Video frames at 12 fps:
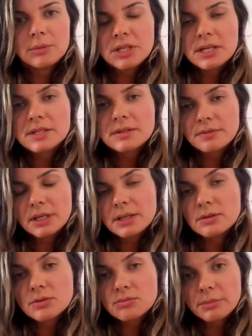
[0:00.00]

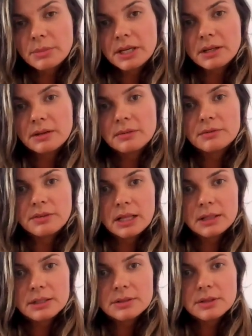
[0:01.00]
is remaining
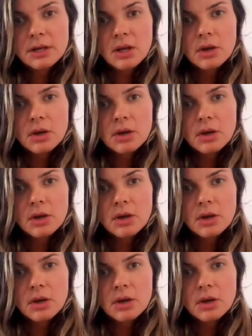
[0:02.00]
valid